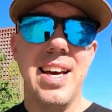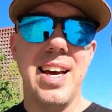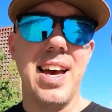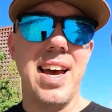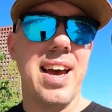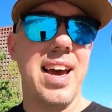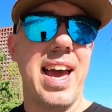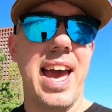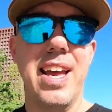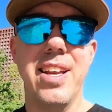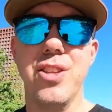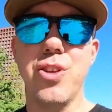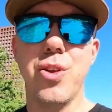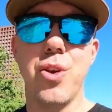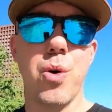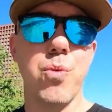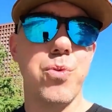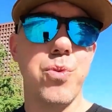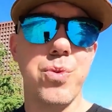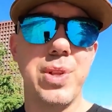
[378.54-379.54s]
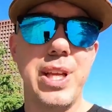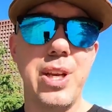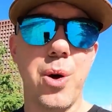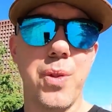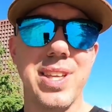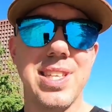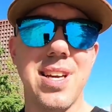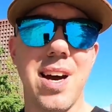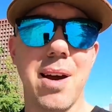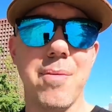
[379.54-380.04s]
and you don't really
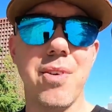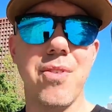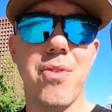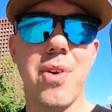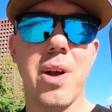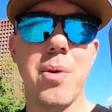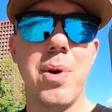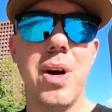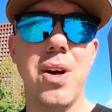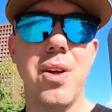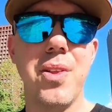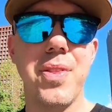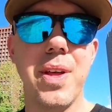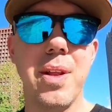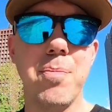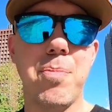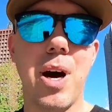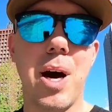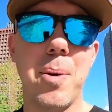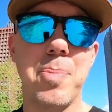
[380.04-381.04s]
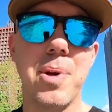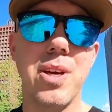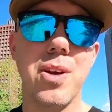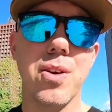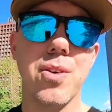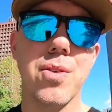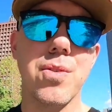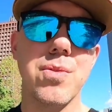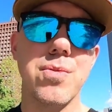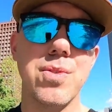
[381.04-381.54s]
know the timing very well, then popping
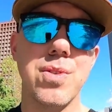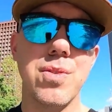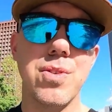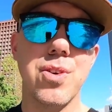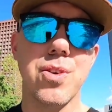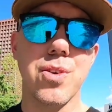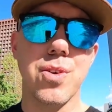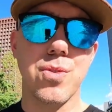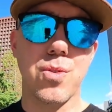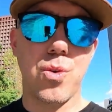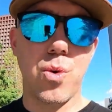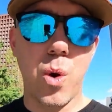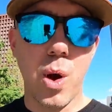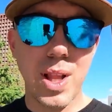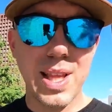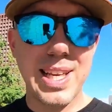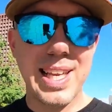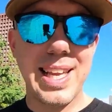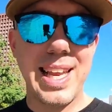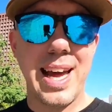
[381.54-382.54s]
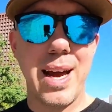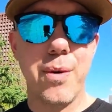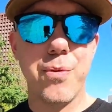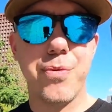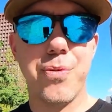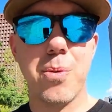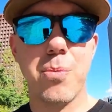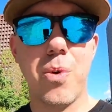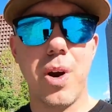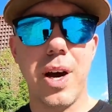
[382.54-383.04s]
your quality down
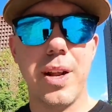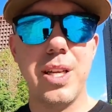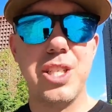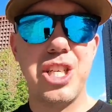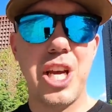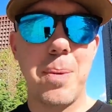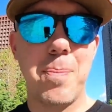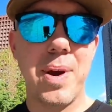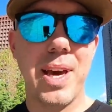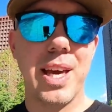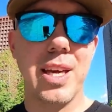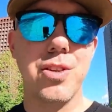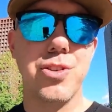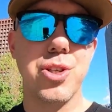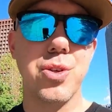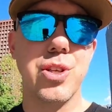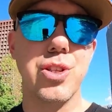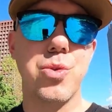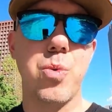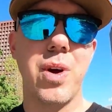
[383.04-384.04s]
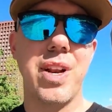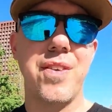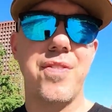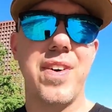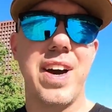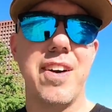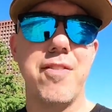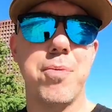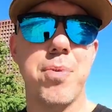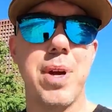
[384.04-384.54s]
from RAW to JPEG and shooting
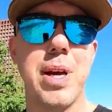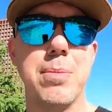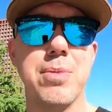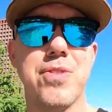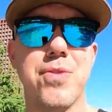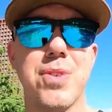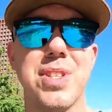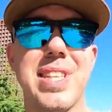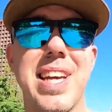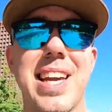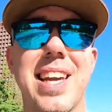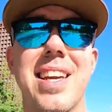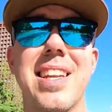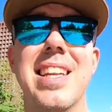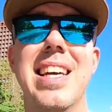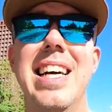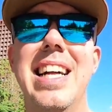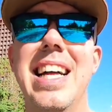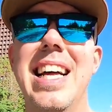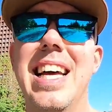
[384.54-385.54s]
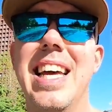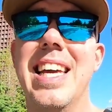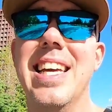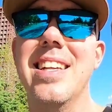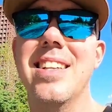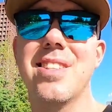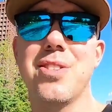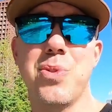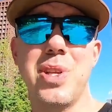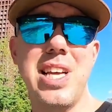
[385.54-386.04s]
25 frames per second
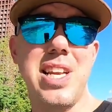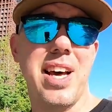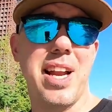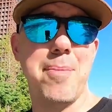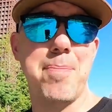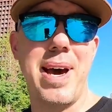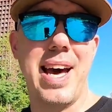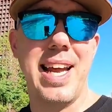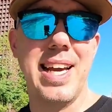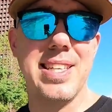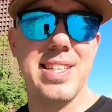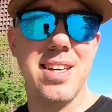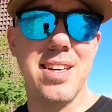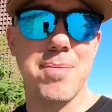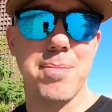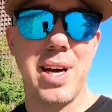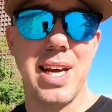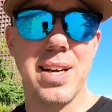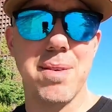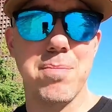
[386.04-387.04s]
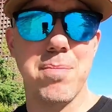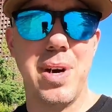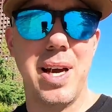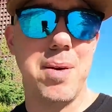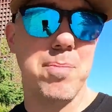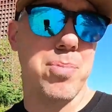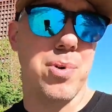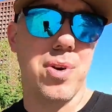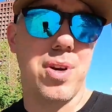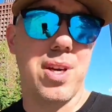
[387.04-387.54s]
is really not a bad idea in my
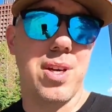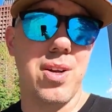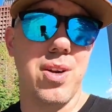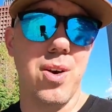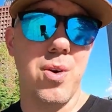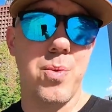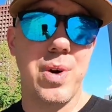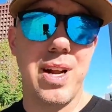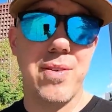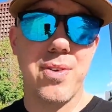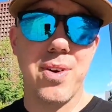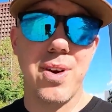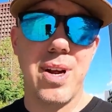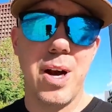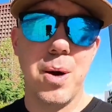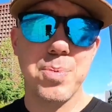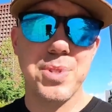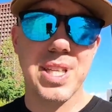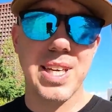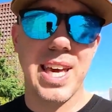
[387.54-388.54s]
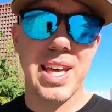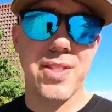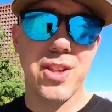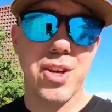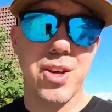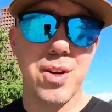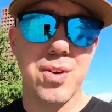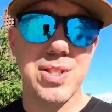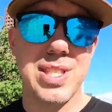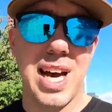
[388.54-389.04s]
book. You know, whatever helps you get
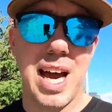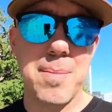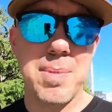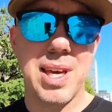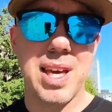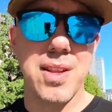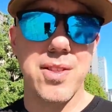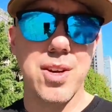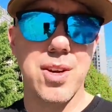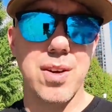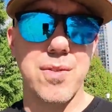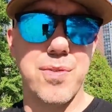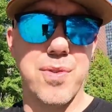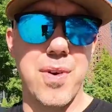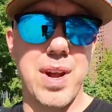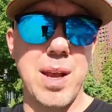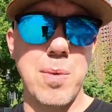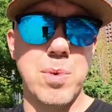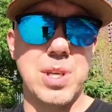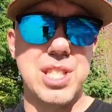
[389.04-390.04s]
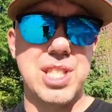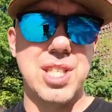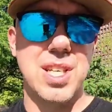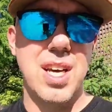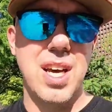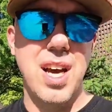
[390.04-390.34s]
the good timing and the good frame, which